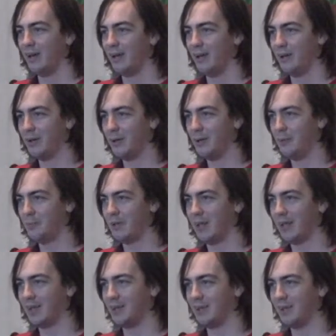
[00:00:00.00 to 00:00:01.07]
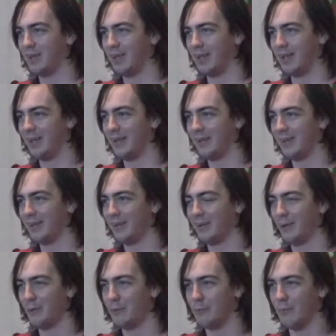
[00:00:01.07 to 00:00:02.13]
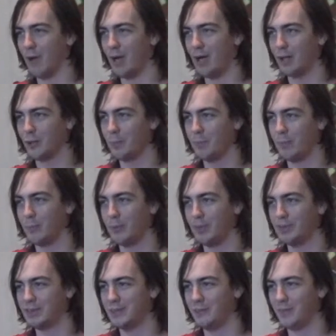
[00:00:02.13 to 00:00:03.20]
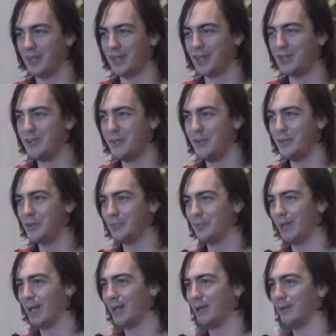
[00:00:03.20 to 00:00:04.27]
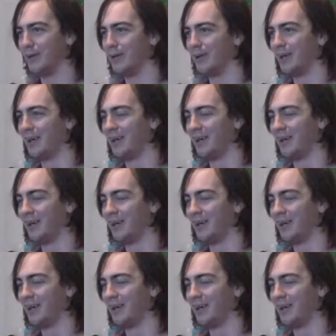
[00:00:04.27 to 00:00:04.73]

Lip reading: Oh my god. Rock poison with huge power.